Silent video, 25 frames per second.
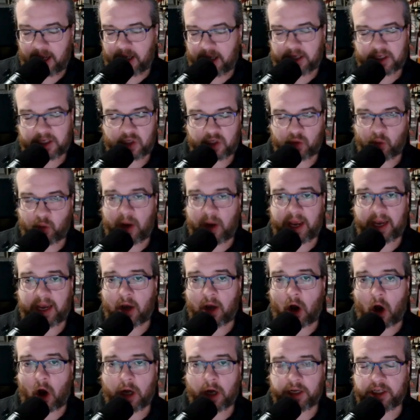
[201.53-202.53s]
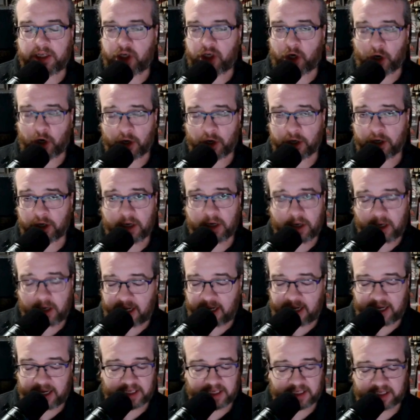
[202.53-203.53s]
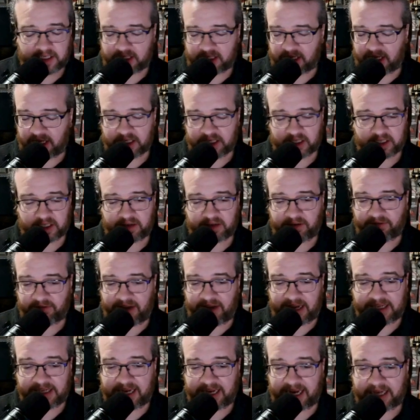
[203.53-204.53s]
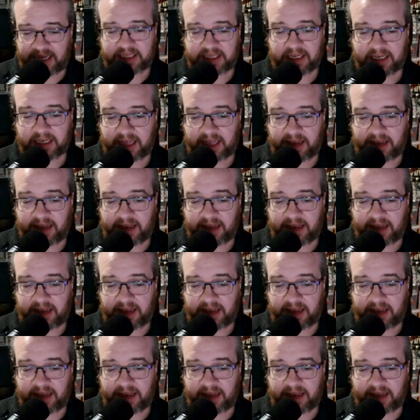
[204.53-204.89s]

swing on turn is fantastic.